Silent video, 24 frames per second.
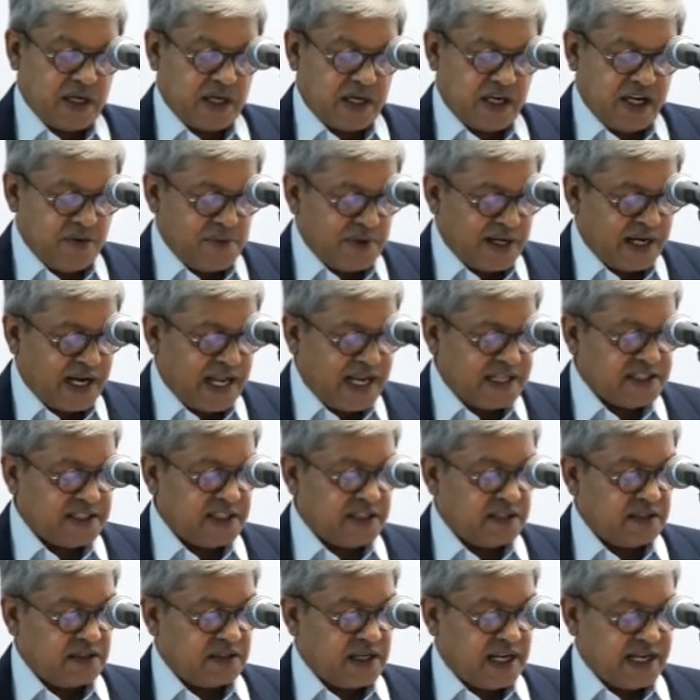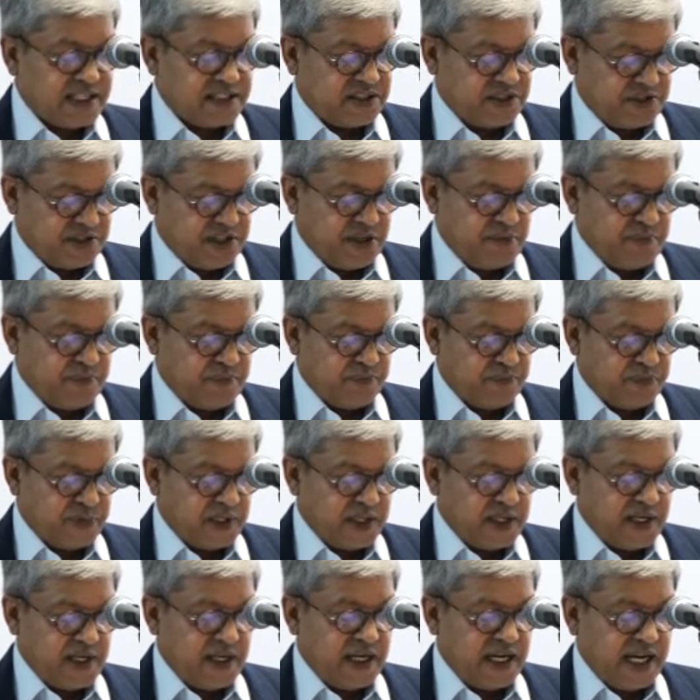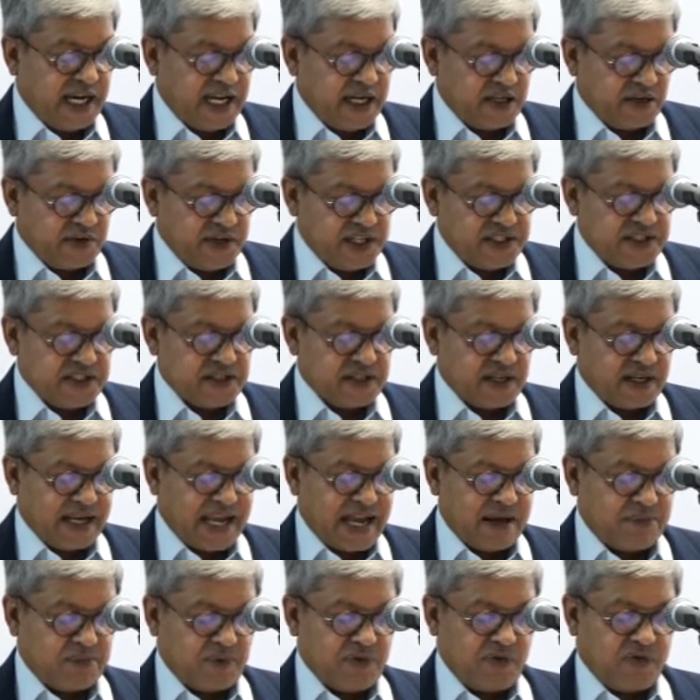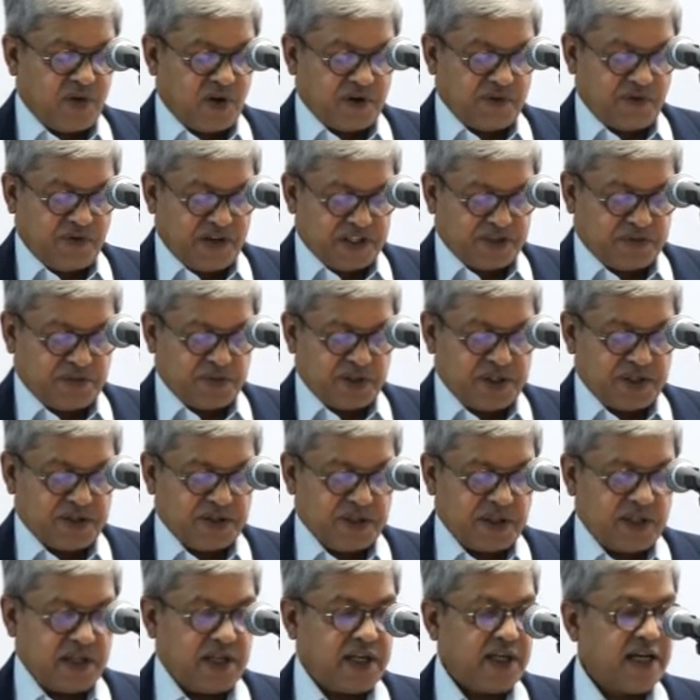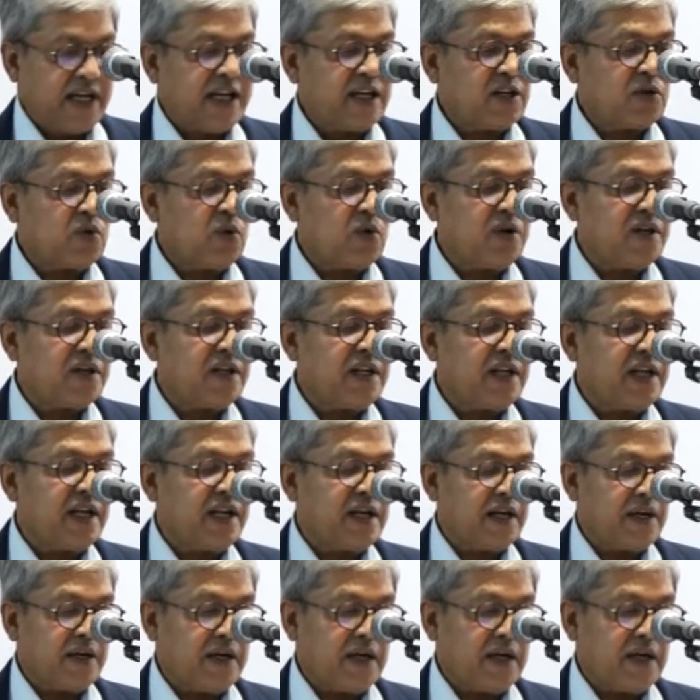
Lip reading: Liberalizing the tax regime, increasing the cap on foreign investments, including